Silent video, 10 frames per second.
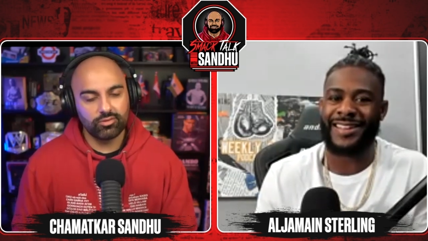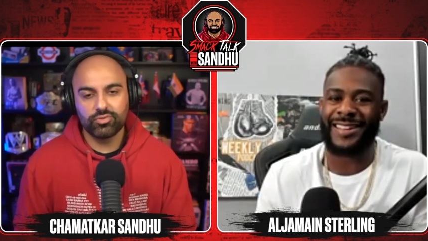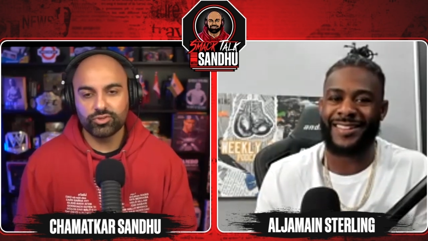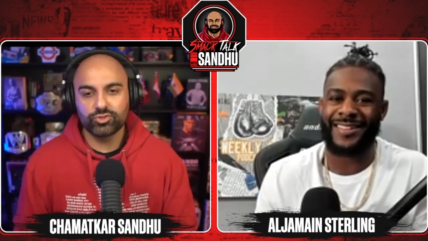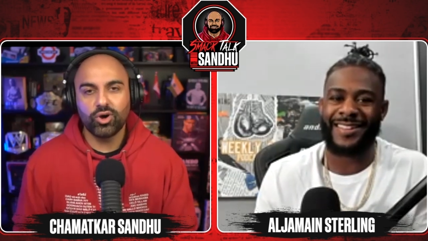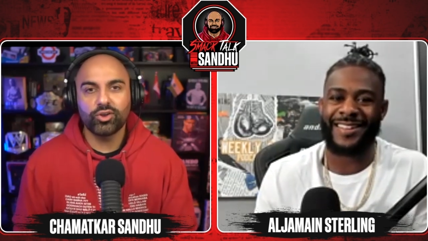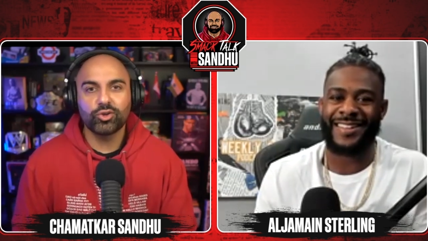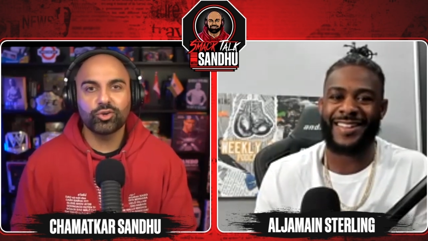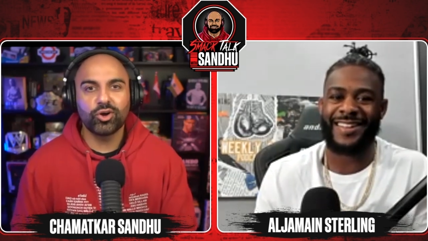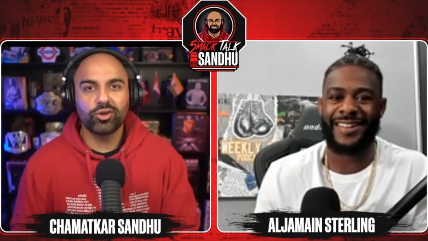Speaker 1: For sure. I know
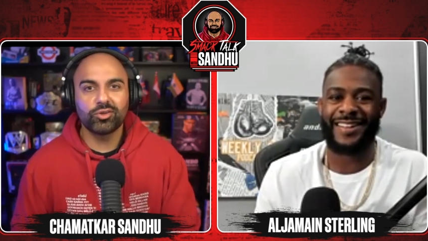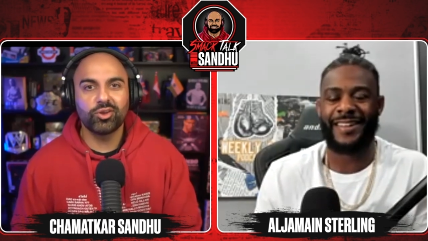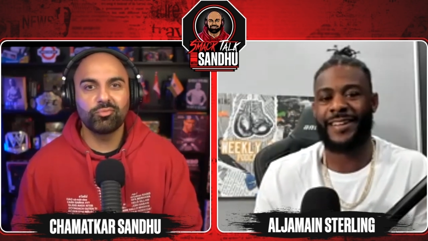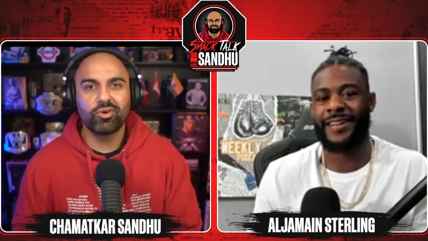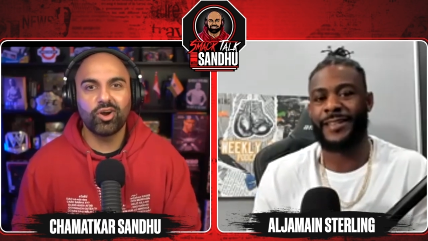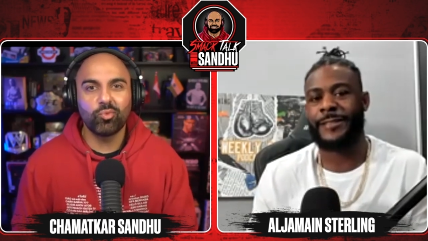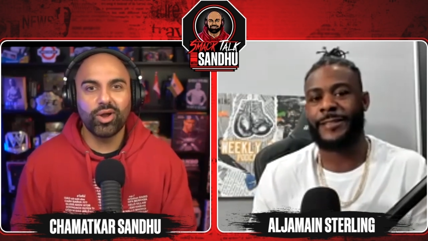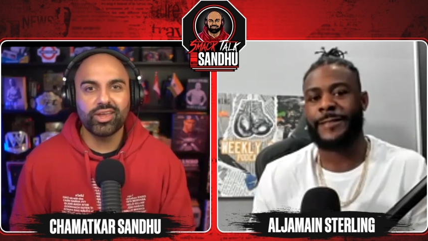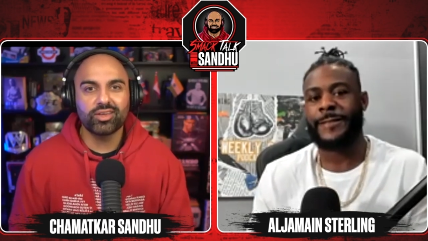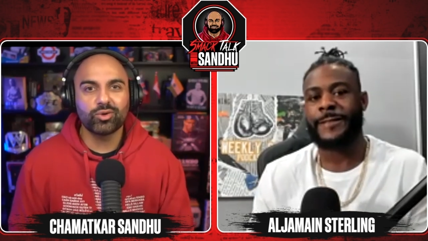you got, you know, Merab
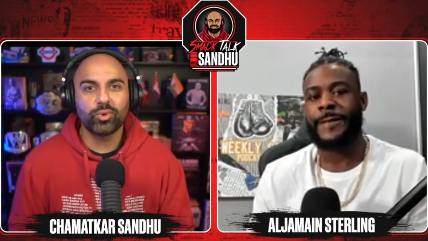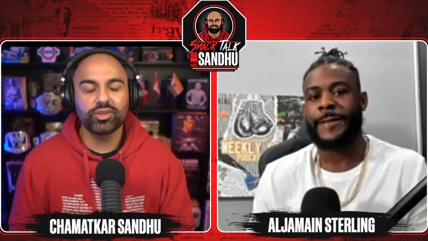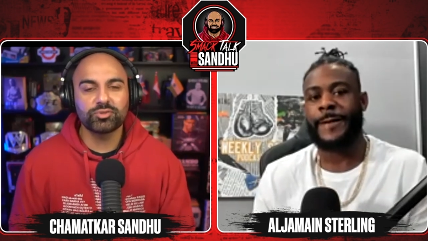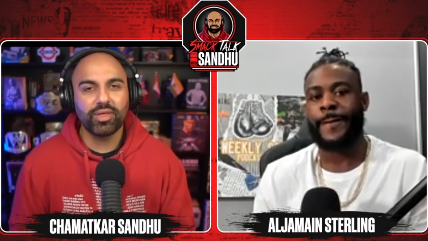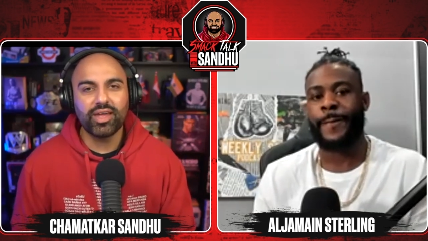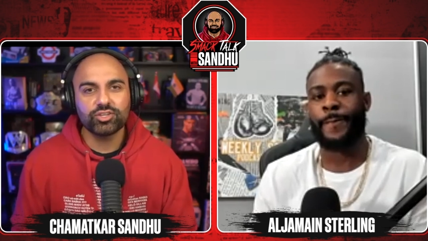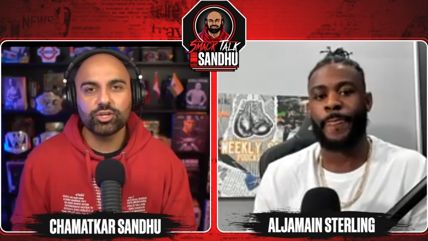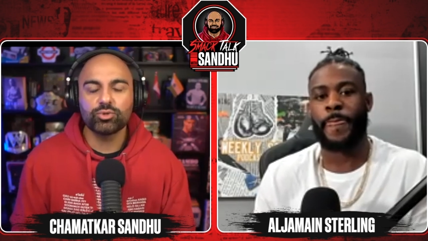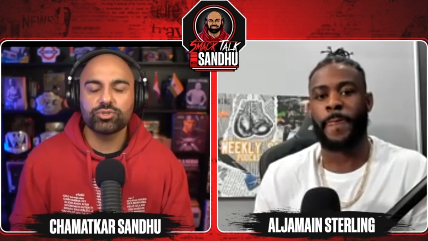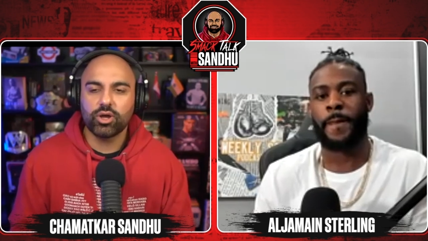waiting in the wings, but that's
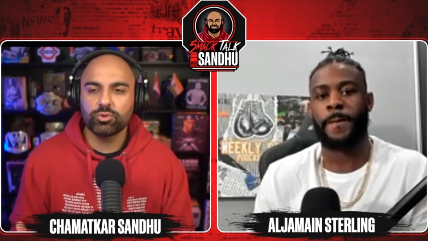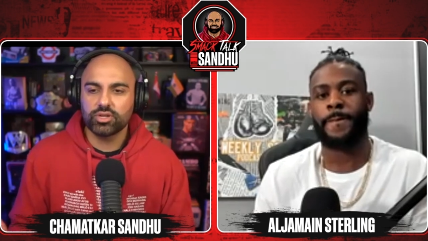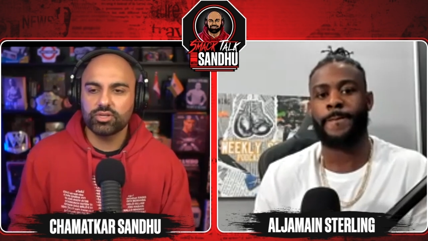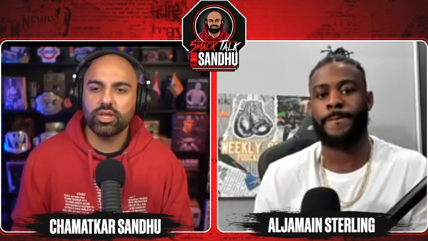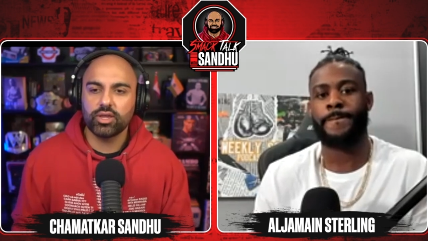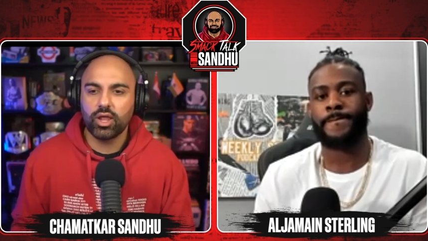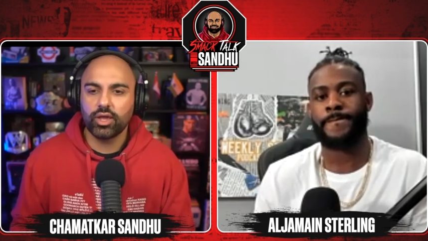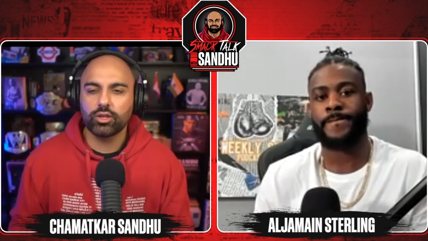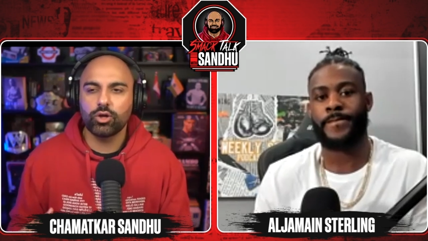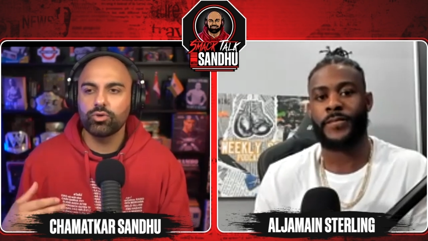huge. And I was gonna say, like,
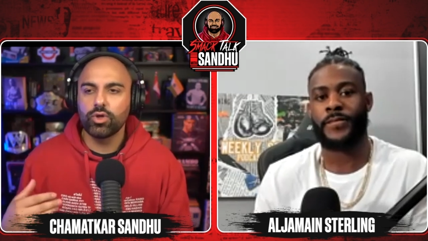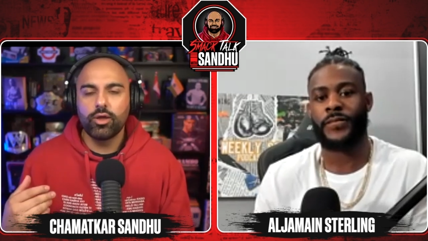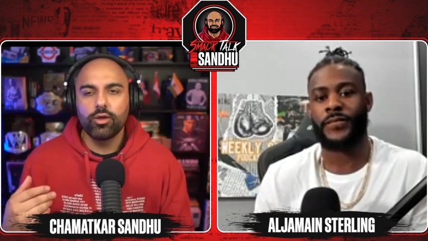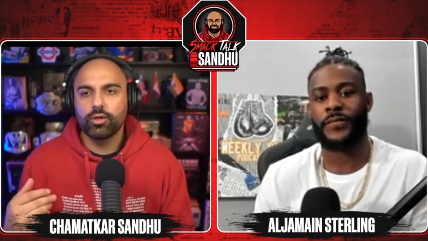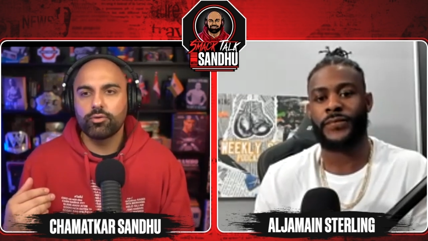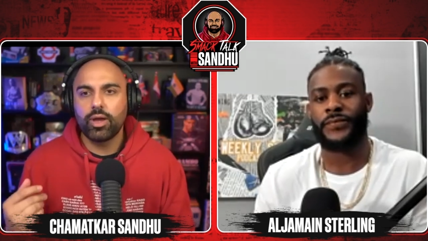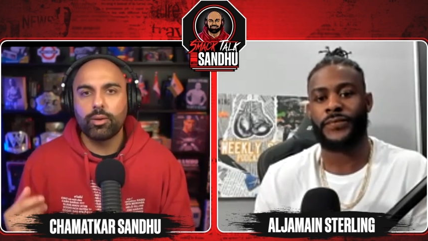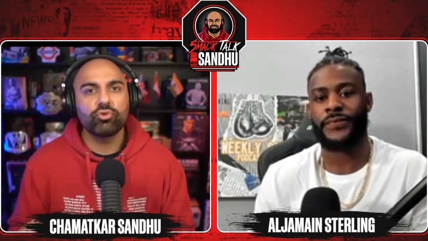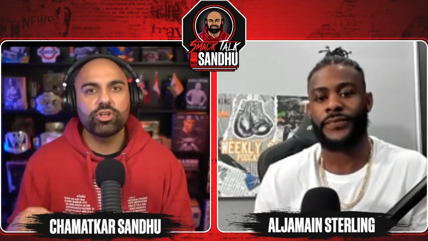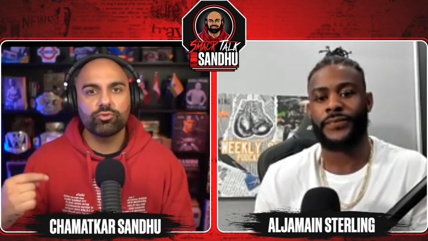you know,
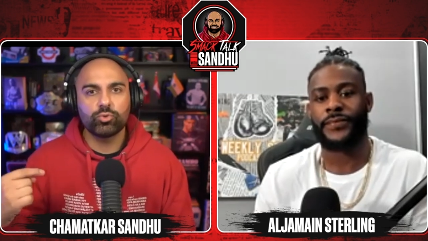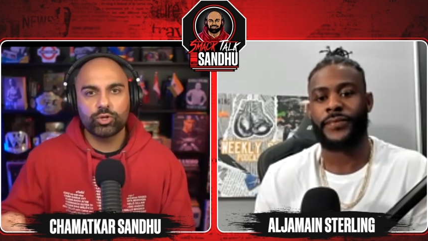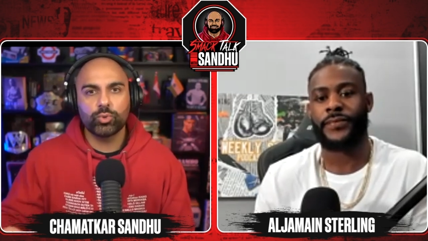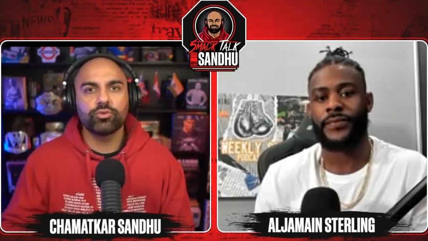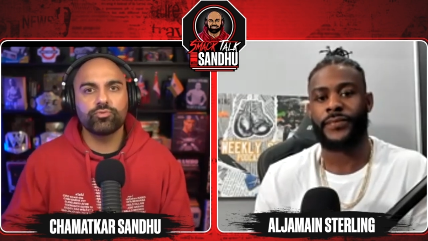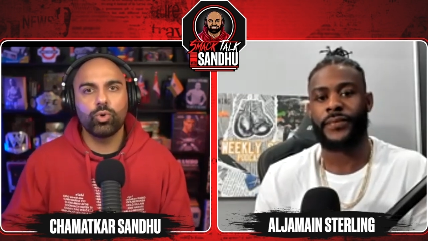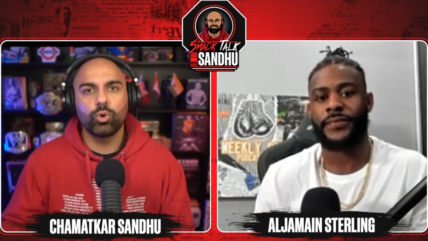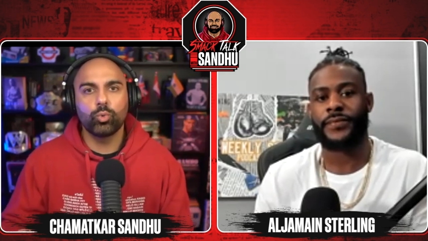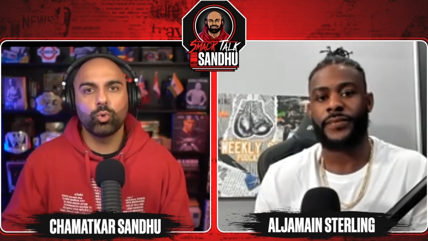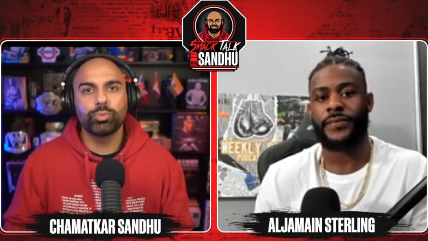February of
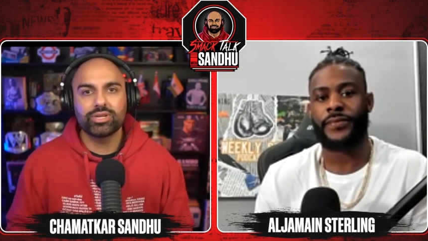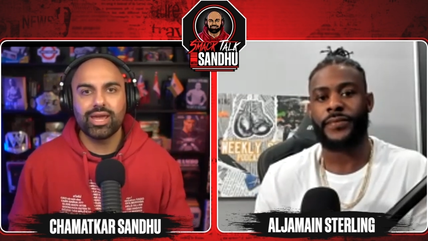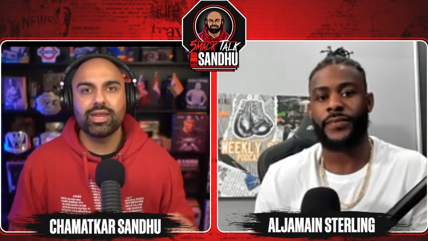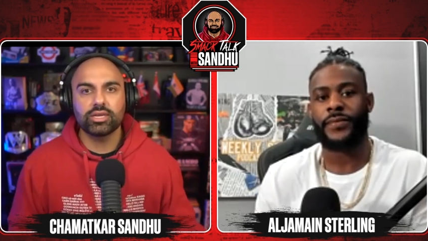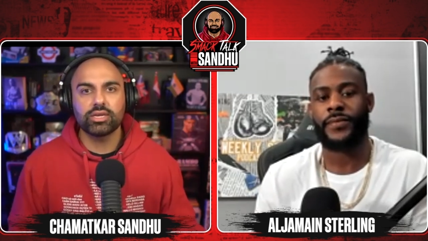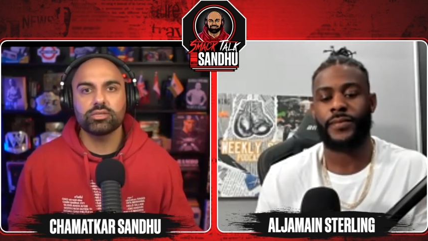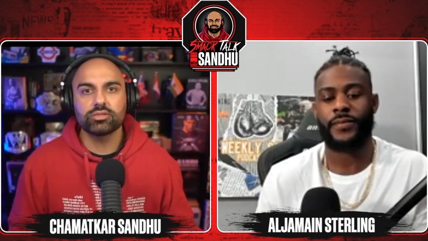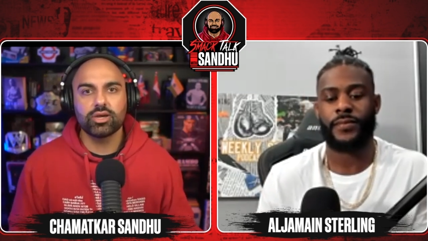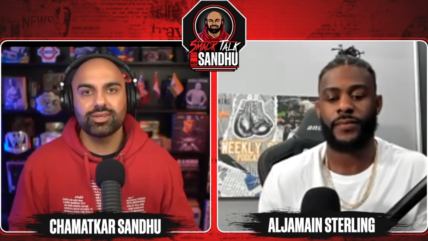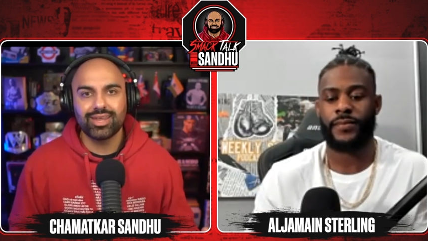2024 will be 10 years,
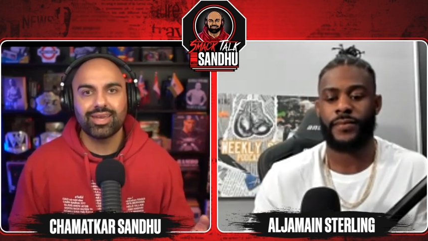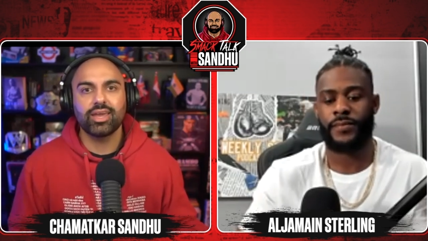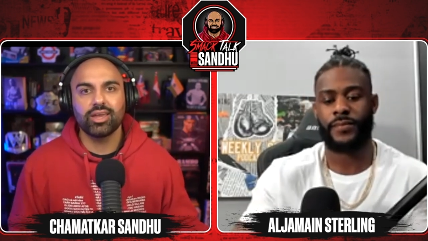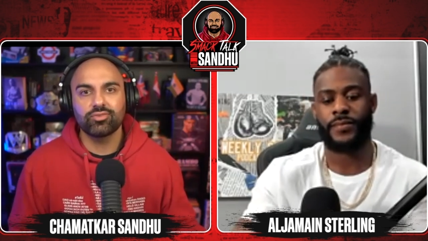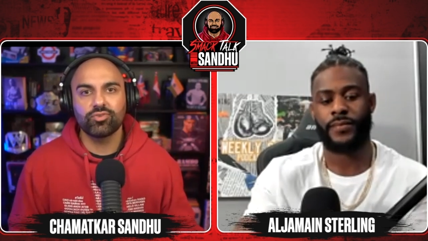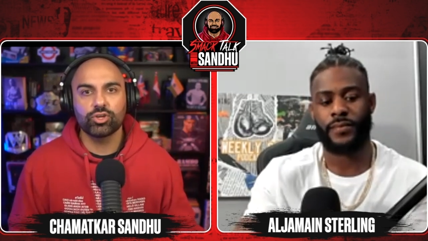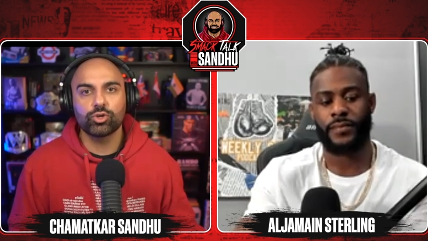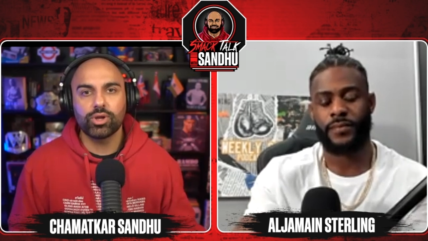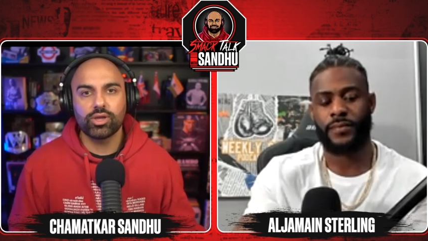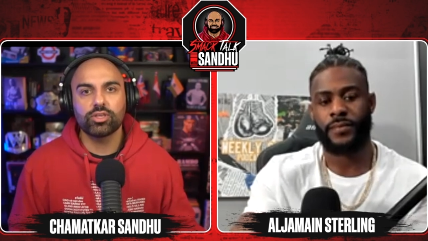a decade for you
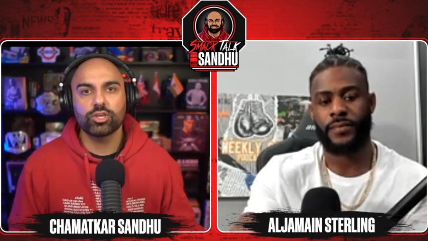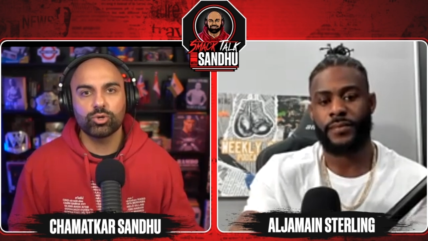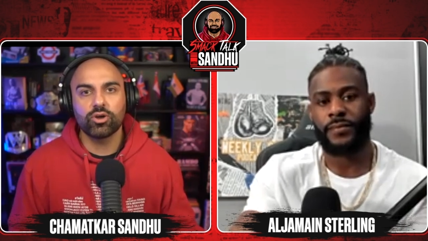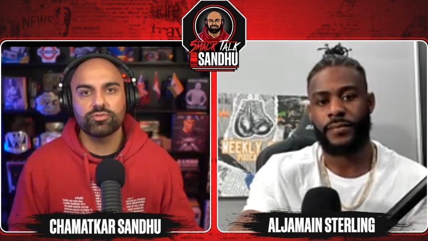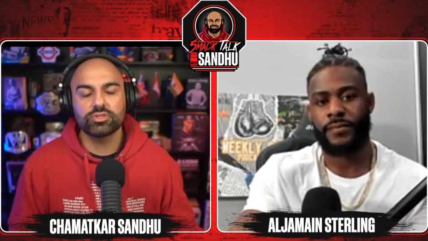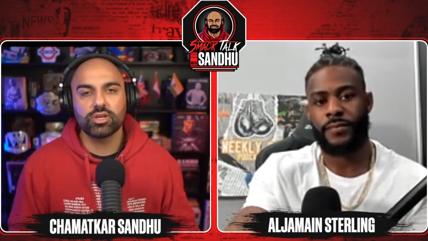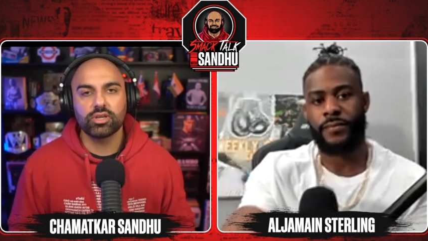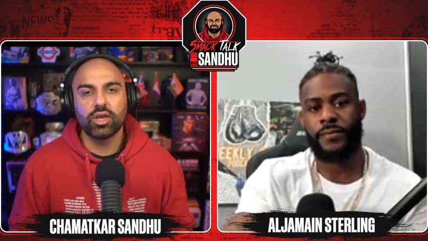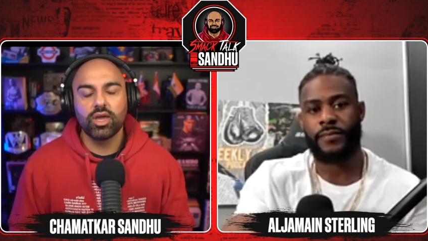in the UFC.